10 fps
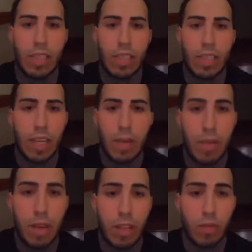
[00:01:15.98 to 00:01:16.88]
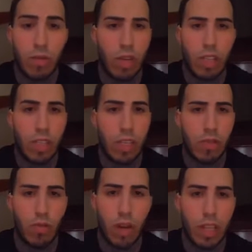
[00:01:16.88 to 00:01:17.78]
This game now
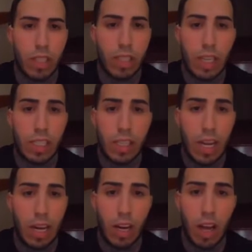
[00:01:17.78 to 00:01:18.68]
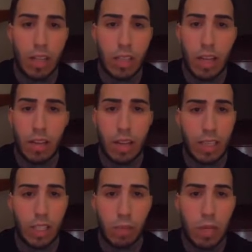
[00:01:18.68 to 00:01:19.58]
is running a 6'9" lockdown, like
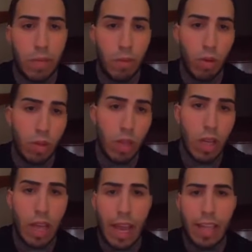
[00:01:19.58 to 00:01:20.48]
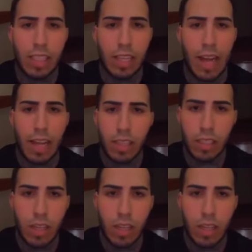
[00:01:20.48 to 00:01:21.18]
a speed boost and slash.